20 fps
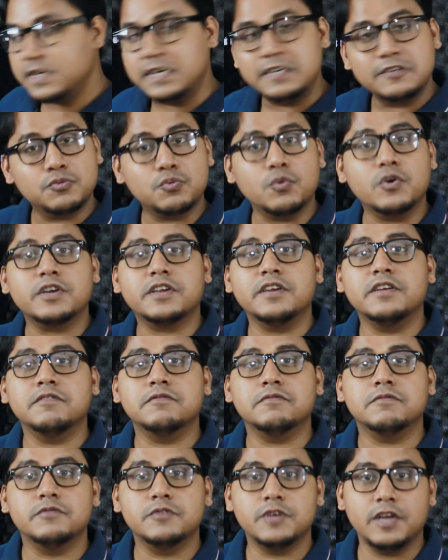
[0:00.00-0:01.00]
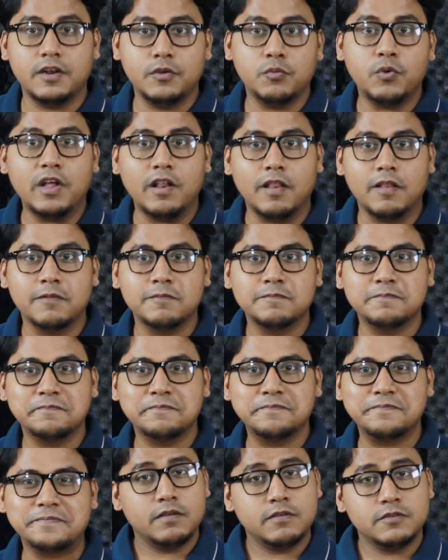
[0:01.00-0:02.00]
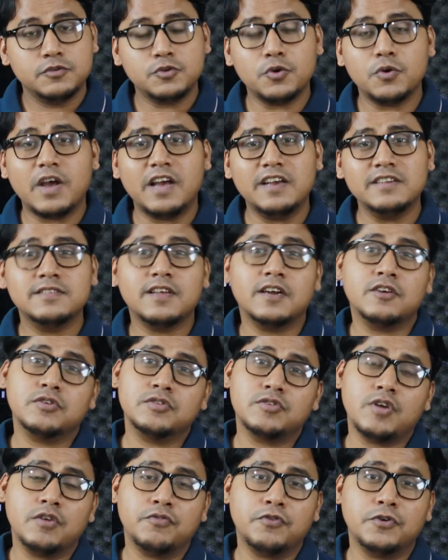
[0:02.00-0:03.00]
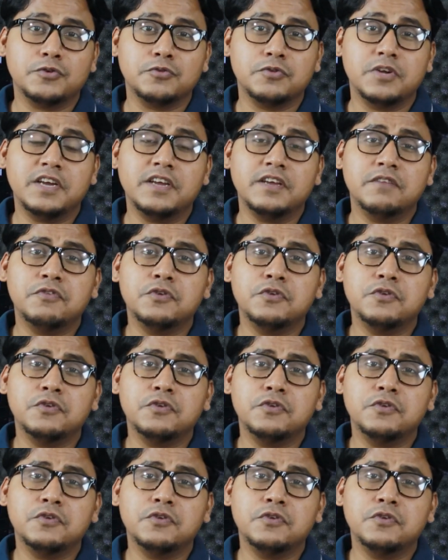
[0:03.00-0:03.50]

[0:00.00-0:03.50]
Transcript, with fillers: It's working really well. So guys that was all for today.